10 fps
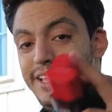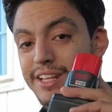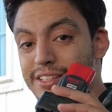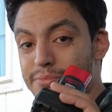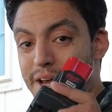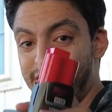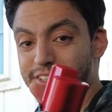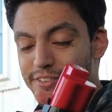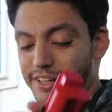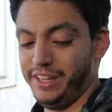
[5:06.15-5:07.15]
These
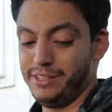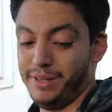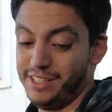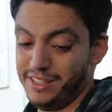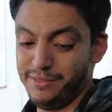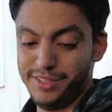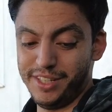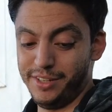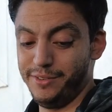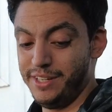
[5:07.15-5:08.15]
batteries are really expensive,
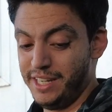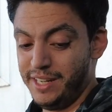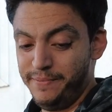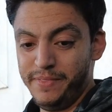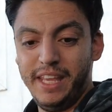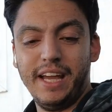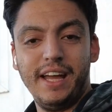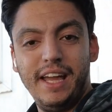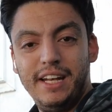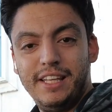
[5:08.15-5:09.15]
so
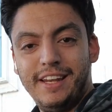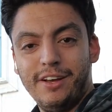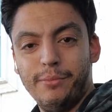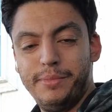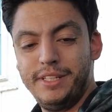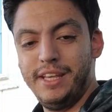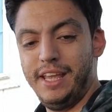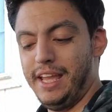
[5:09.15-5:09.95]
yeah, anything helps.